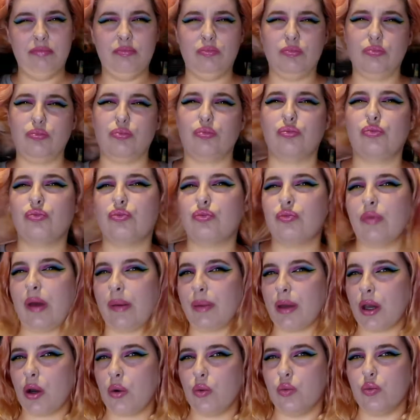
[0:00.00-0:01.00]

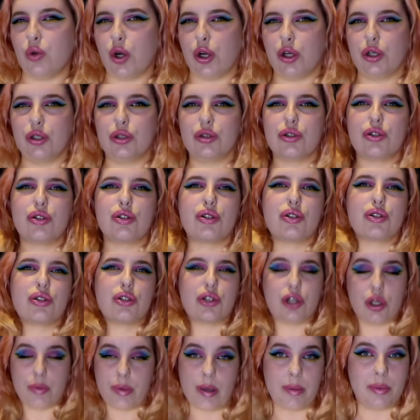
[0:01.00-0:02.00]
maybe I won't
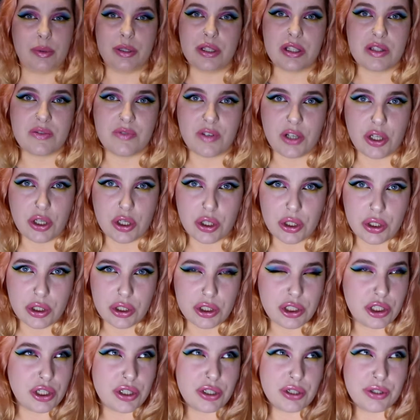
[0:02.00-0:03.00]
show people this video
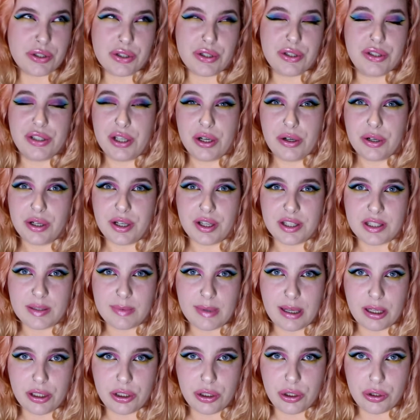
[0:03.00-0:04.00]
because she's not serious
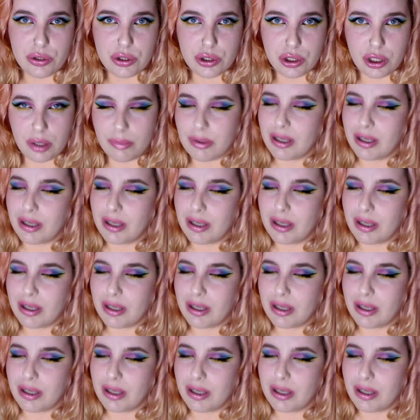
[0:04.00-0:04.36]
about YouTube.